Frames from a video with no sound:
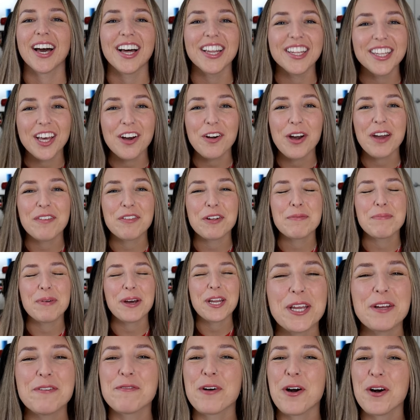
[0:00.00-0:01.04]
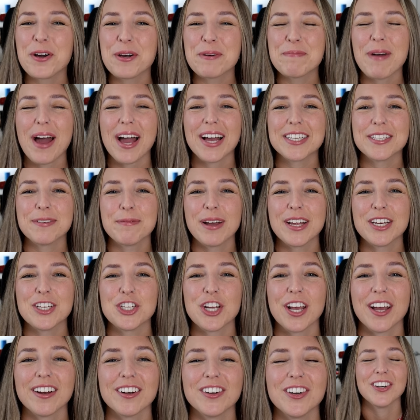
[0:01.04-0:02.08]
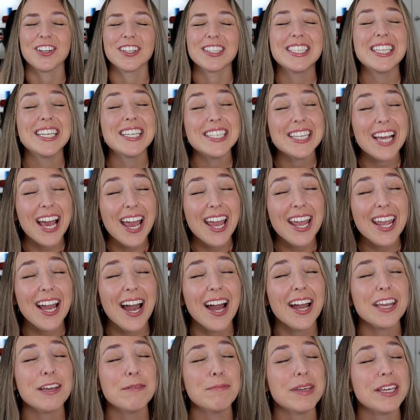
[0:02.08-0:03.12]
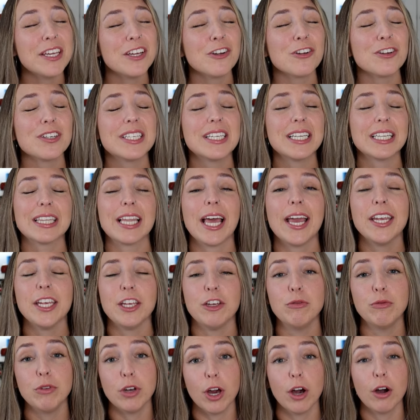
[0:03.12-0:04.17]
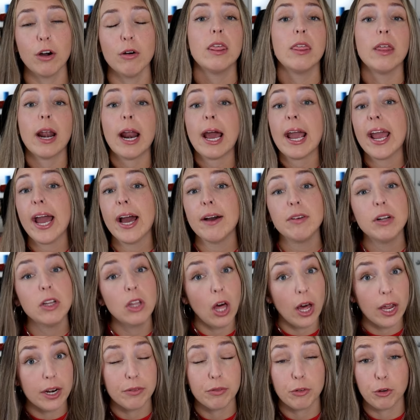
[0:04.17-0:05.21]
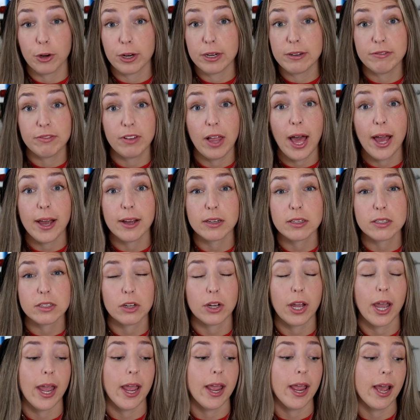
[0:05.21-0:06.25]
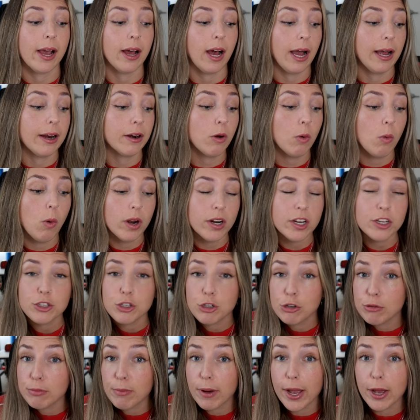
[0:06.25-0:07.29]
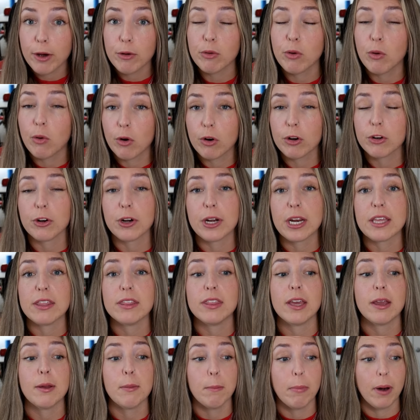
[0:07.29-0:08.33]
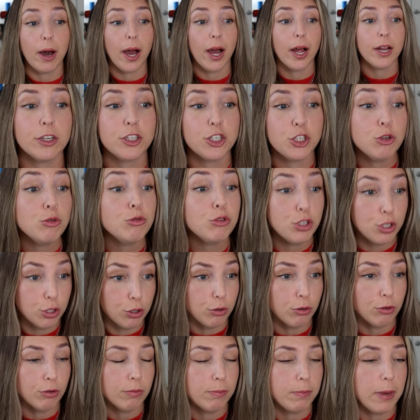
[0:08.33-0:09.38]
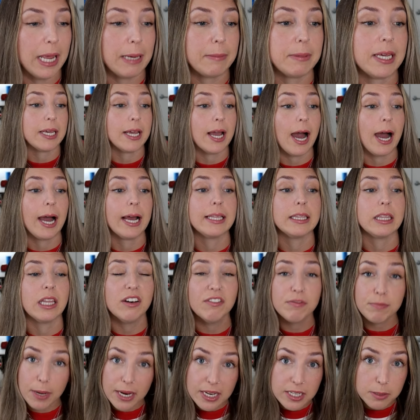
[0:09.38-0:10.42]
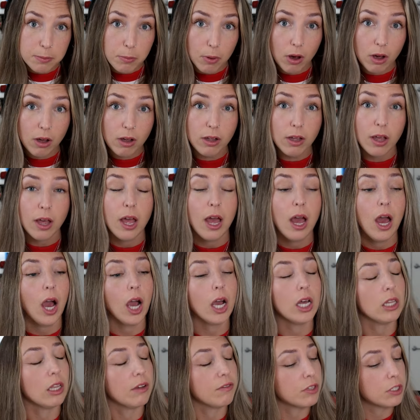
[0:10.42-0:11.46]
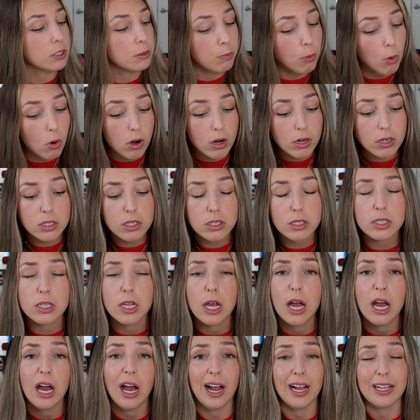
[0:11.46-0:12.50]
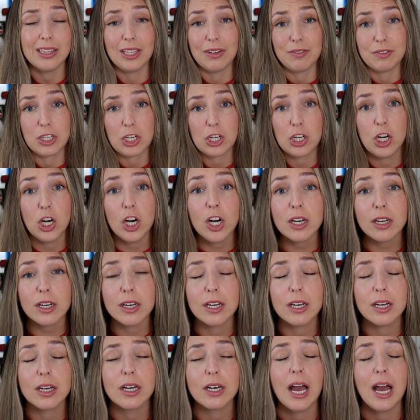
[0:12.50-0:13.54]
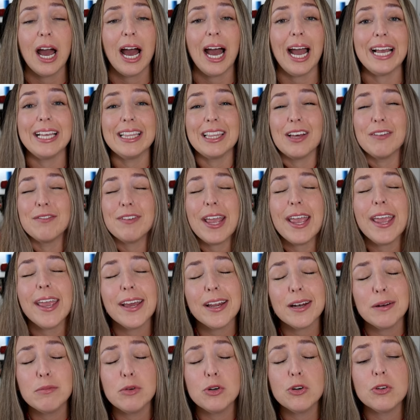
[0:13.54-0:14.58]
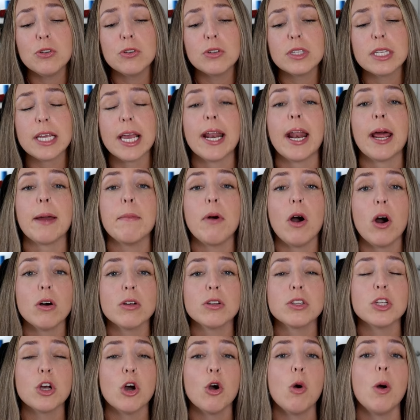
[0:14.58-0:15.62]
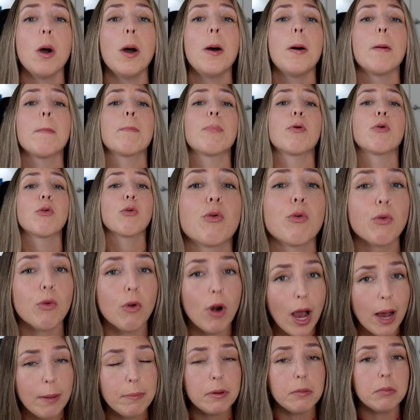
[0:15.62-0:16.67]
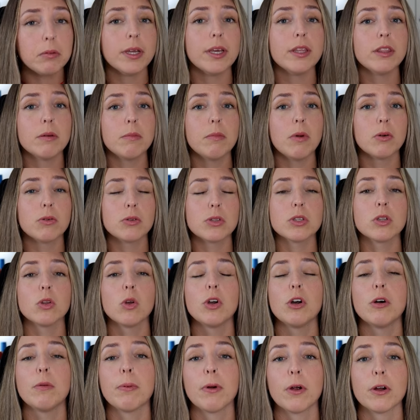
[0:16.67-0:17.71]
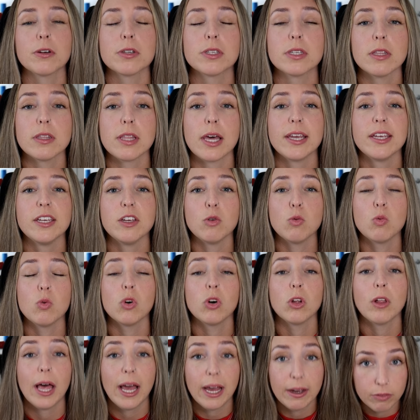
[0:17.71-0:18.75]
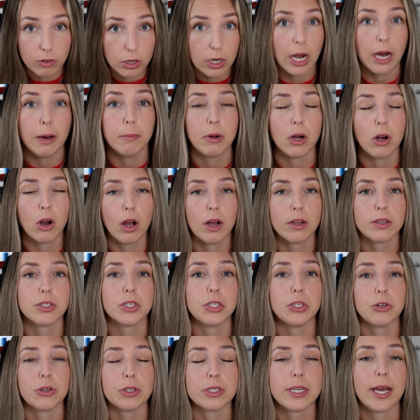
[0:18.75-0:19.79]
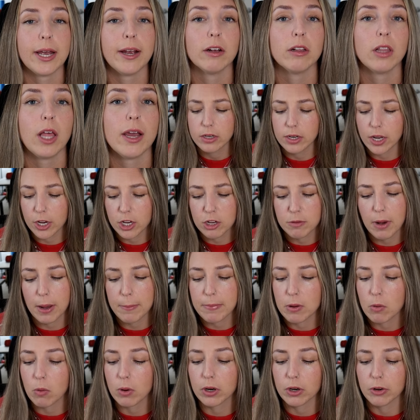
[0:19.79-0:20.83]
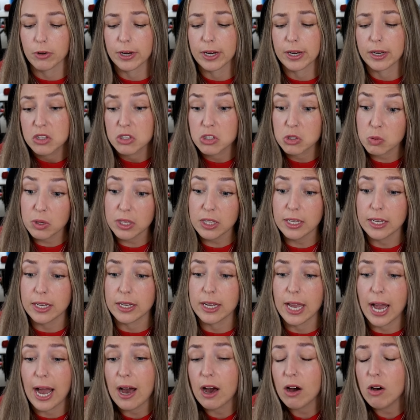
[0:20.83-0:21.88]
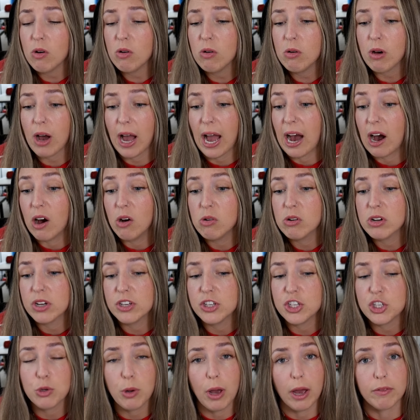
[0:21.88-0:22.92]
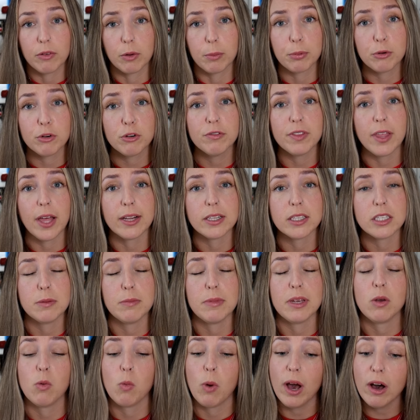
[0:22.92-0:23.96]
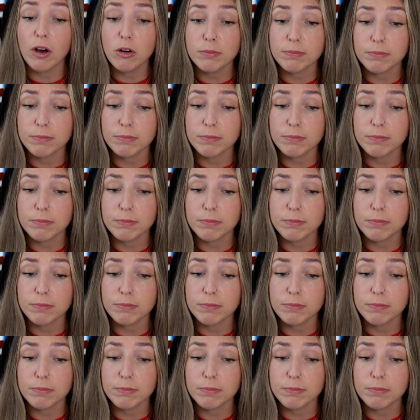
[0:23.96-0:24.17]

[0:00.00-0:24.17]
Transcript: Hello everybody, welcome back to my channel. Today I am here to let you know that I have a lot of green flags, okay? I don't want to toot my own horn or anything, but toot toot, baby. I love baseball, I love sports, I love to cook, I love animals, and I'm also probably the most loyal person that you will ever come across in your entire life. Now you might be wondering, Swilly, how, how could you ever prove that to me? Well,